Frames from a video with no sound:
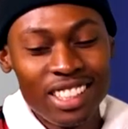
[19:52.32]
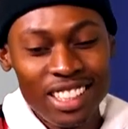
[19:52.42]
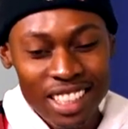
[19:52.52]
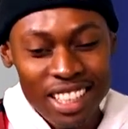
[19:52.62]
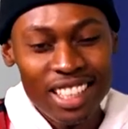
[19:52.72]

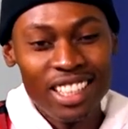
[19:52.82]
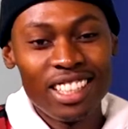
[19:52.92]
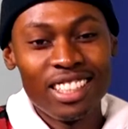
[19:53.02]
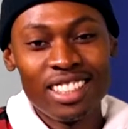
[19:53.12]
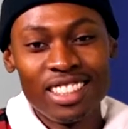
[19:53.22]
Yeah,
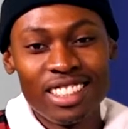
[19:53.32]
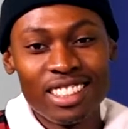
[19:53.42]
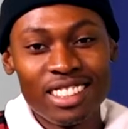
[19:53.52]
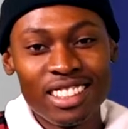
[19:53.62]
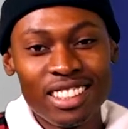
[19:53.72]

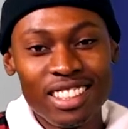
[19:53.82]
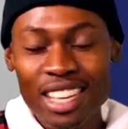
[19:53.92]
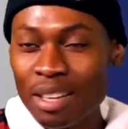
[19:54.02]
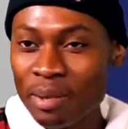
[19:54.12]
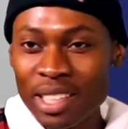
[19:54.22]
and
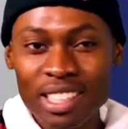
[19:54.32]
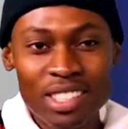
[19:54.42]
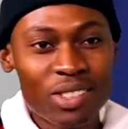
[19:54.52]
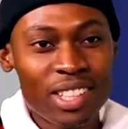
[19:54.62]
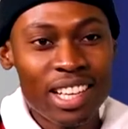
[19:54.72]
yeah, man, I
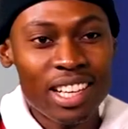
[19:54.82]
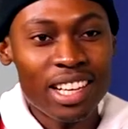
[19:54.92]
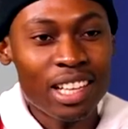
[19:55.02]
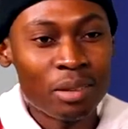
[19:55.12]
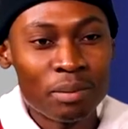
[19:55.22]
just wanna
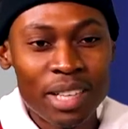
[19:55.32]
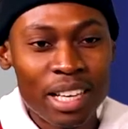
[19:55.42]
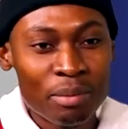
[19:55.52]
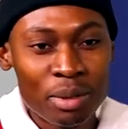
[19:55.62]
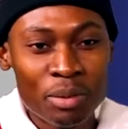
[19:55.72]
help a
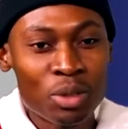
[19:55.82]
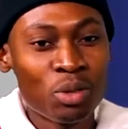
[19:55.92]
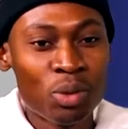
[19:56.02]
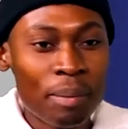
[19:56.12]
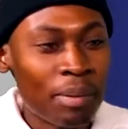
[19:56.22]
lot of people
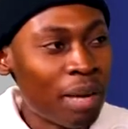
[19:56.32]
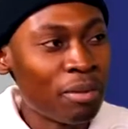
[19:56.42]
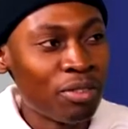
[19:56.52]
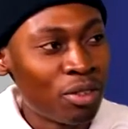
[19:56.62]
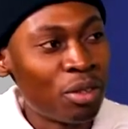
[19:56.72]
because where I'm
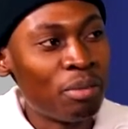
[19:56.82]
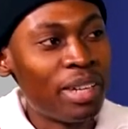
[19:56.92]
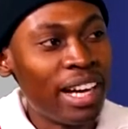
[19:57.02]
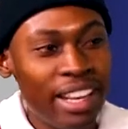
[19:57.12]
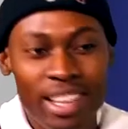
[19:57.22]
coming from,
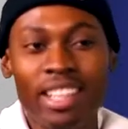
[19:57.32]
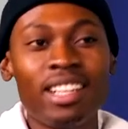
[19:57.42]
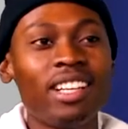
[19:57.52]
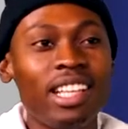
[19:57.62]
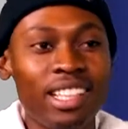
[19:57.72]
I hear
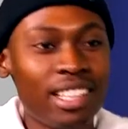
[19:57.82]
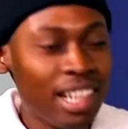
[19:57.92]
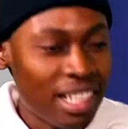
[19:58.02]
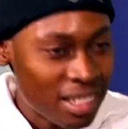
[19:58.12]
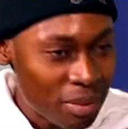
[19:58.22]
now like
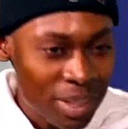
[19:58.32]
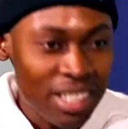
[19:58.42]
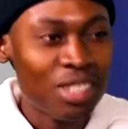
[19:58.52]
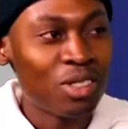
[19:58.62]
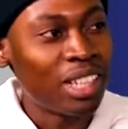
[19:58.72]
that some
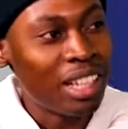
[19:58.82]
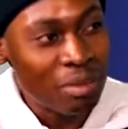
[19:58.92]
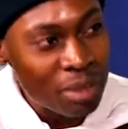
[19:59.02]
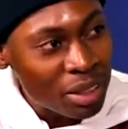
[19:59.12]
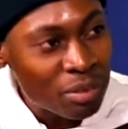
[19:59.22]
kids who are
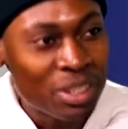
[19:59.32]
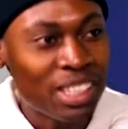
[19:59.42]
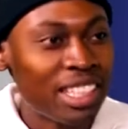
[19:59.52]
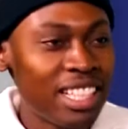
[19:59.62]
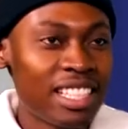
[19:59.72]
like making
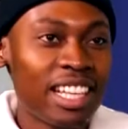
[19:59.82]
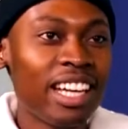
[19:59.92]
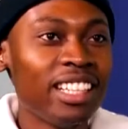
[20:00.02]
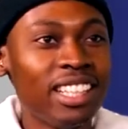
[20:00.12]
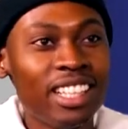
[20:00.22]
music that
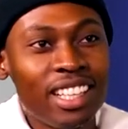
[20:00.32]
side,